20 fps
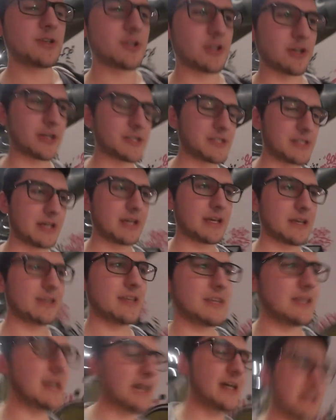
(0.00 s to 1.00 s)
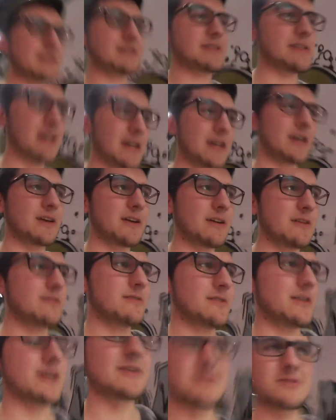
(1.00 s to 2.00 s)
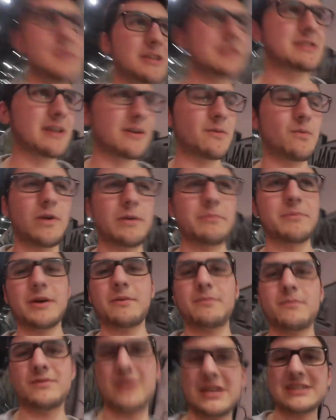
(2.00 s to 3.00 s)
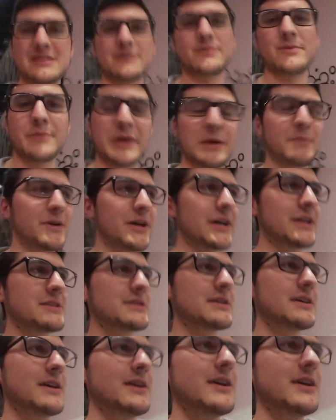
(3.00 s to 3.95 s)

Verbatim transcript: Short stack, he has like, yeah, so he has like one big less than the big blind.